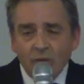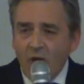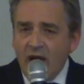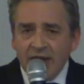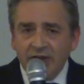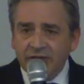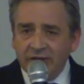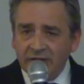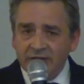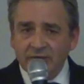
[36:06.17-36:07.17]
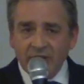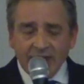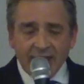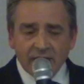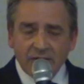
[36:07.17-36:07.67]
Why is this?
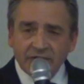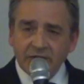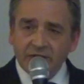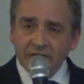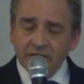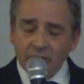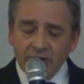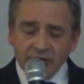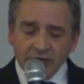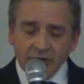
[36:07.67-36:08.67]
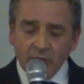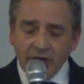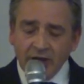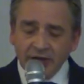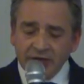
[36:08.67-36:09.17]
Here is the situation that
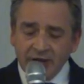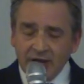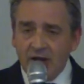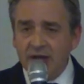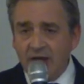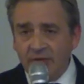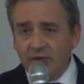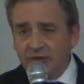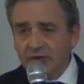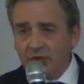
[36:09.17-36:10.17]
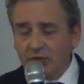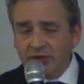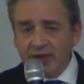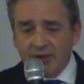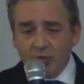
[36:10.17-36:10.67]
we are saying, our governments are all
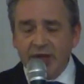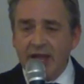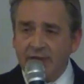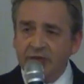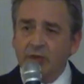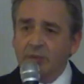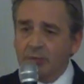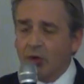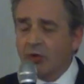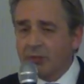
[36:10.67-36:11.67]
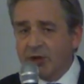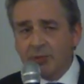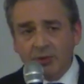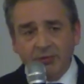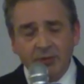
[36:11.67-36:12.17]
saying, we have to import
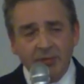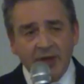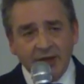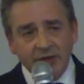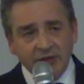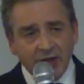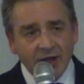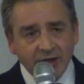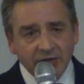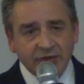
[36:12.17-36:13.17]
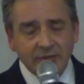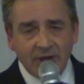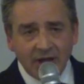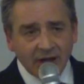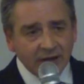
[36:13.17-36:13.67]
people from Pakistan and
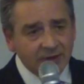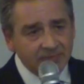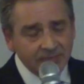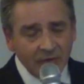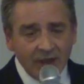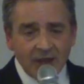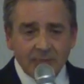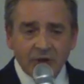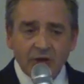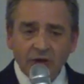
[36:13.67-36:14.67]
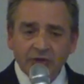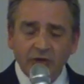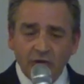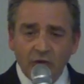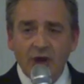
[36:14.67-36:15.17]
Somalia because
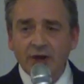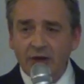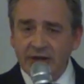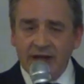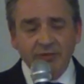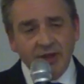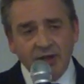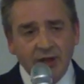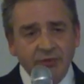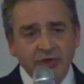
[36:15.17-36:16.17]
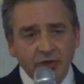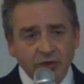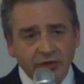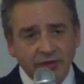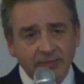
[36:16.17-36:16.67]
you are not having enough
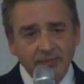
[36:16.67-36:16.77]
children.